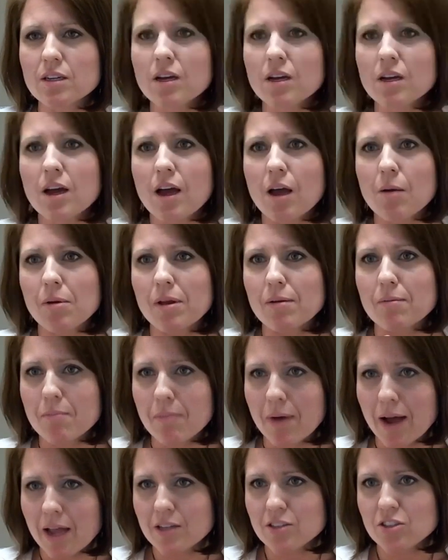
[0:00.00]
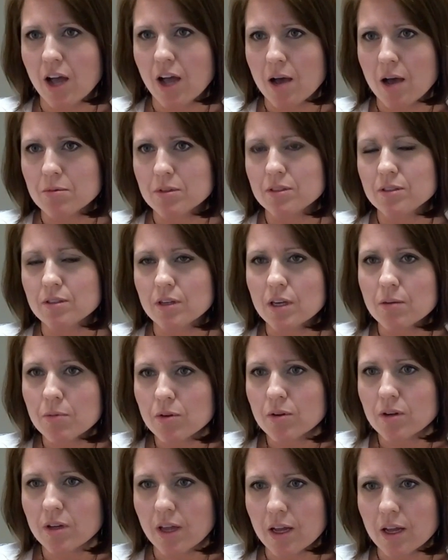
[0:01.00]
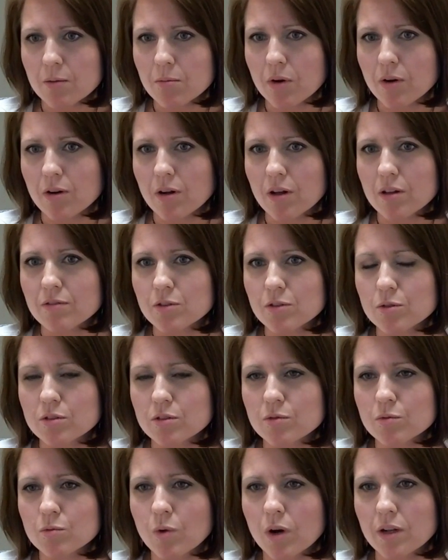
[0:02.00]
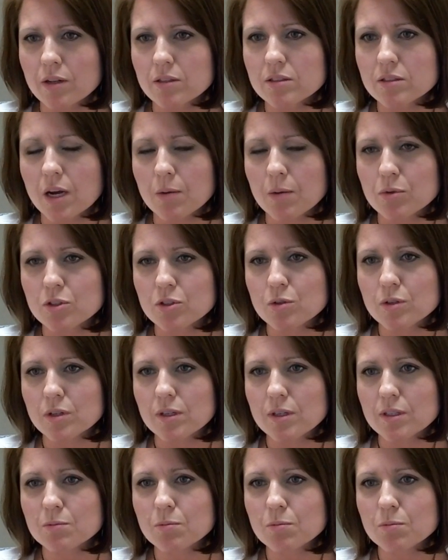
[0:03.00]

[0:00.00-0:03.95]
I mean, my job is to communicate about all of those wellness opportunities,